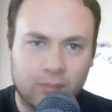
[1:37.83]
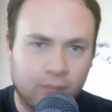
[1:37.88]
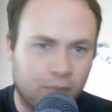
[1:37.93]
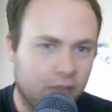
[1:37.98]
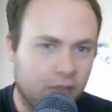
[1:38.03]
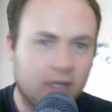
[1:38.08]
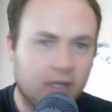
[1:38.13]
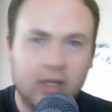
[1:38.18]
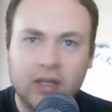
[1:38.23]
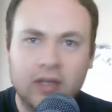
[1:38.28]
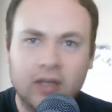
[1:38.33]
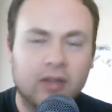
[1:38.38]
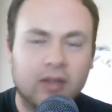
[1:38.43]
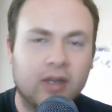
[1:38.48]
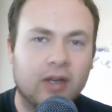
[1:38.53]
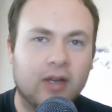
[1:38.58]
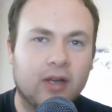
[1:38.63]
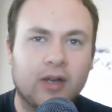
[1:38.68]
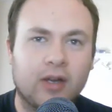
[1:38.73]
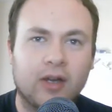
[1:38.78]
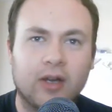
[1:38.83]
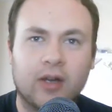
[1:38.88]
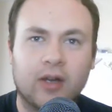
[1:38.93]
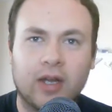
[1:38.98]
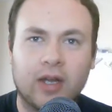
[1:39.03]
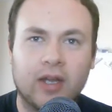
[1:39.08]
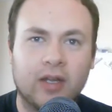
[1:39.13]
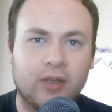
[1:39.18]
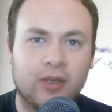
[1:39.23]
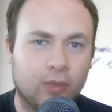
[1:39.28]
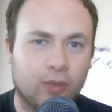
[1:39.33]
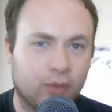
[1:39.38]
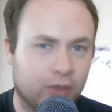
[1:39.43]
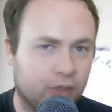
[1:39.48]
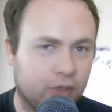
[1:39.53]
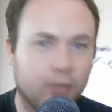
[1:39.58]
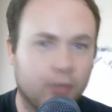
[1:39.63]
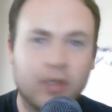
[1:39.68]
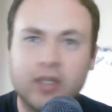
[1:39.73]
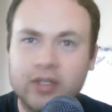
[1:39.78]
being there and or
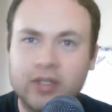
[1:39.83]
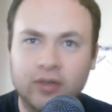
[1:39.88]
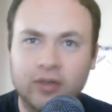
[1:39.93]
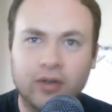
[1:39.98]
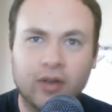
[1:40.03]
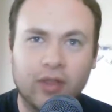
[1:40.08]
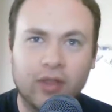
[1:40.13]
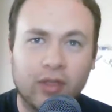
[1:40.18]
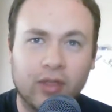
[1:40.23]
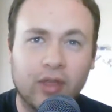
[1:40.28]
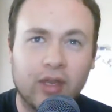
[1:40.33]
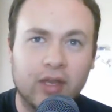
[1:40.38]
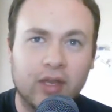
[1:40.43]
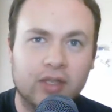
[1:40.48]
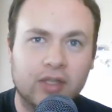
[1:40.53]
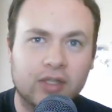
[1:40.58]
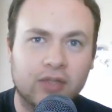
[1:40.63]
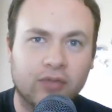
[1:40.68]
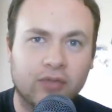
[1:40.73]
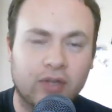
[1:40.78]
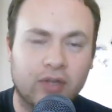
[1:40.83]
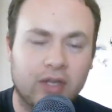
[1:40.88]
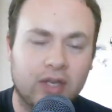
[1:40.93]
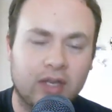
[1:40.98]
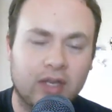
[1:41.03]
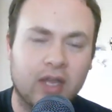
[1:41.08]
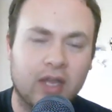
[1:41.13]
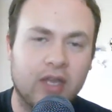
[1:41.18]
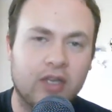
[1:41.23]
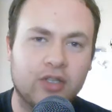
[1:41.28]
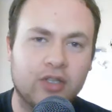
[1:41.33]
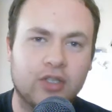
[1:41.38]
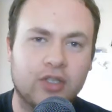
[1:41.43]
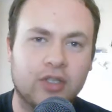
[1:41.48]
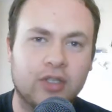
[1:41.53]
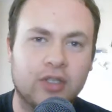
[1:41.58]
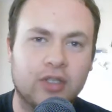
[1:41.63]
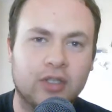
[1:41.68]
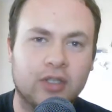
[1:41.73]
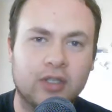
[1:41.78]
doing certain things for the
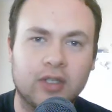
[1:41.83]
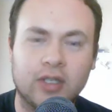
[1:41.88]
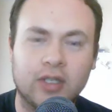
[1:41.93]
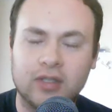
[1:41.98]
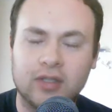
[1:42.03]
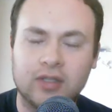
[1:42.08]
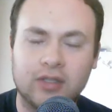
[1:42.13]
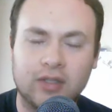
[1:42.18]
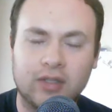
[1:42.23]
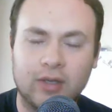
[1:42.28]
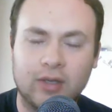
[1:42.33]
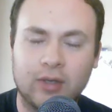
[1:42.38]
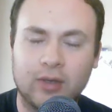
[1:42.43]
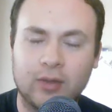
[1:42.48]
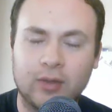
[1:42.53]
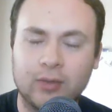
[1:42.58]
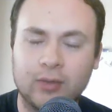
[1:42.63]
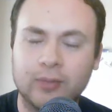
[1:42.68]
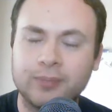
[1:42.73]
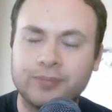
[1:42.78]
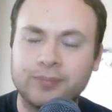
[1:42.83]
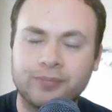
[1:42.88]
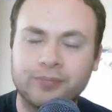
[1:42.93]
occasion and so